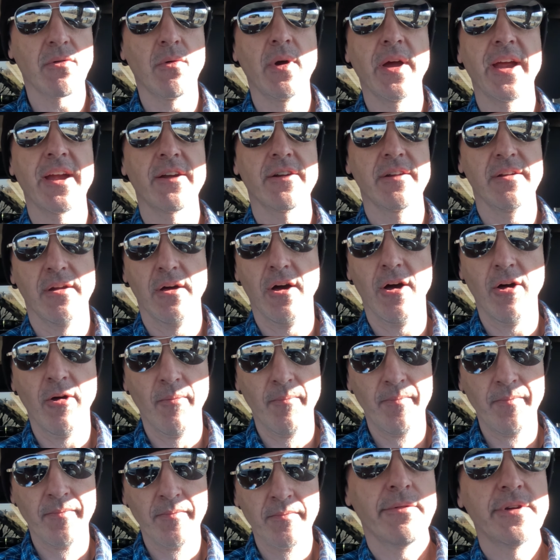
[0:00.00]
required at all,
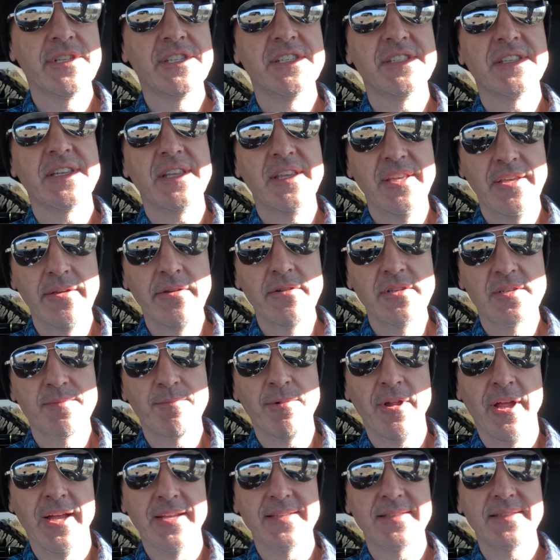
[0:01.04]
which is a
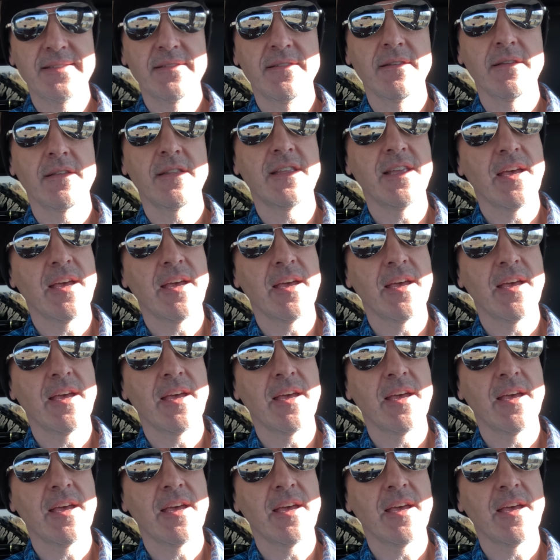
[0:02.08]
huge plus.